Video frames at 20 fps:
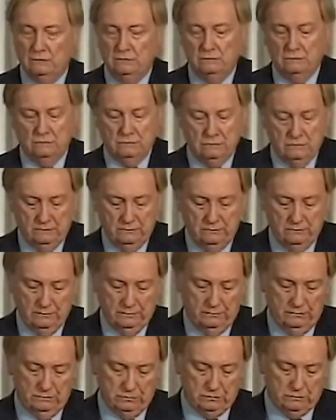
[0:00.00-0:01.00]
questions
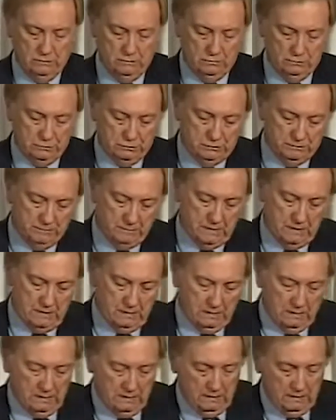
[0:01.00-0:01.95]
of disclosure.